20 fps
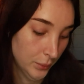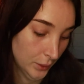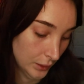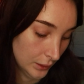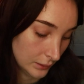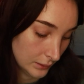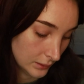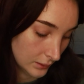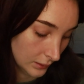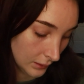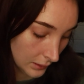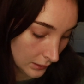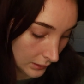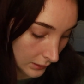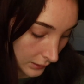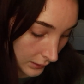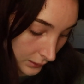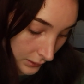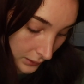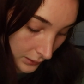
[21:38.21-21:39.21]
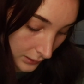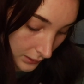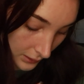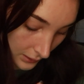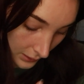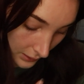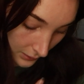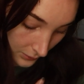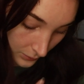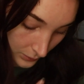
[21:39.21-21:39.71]
but
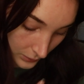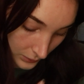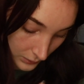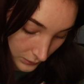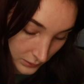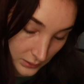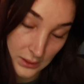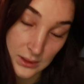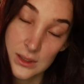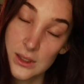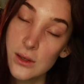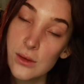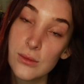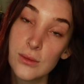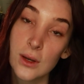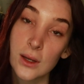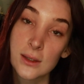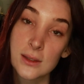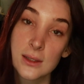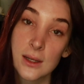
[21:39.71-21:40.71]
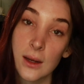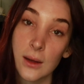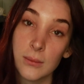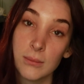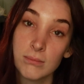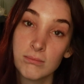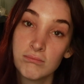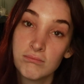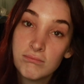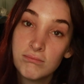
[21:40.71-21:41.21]
I will see you next
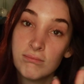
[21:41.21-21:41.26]
time.